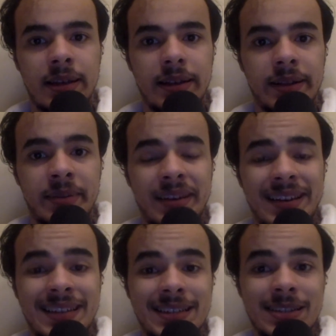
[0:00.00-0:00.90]
Emma
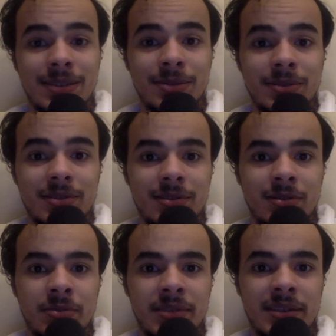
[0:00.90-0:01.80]
Hayes' thoughts
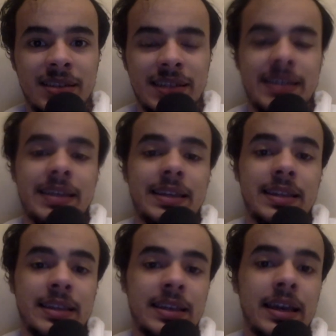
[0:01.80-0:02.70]
on potentially
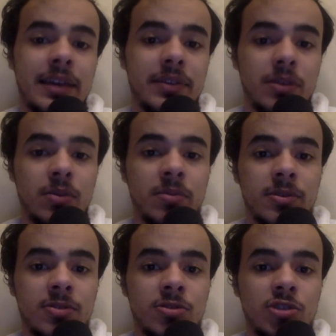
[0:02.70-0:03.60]
taking the AFC
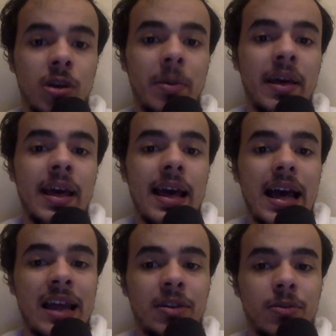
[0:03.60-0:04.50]
Wimbledon job
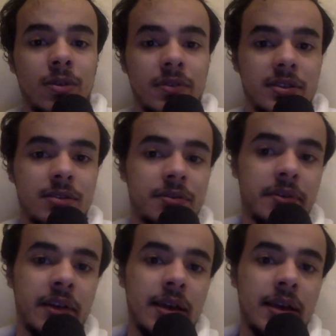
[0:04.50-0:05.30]
and all other stuff.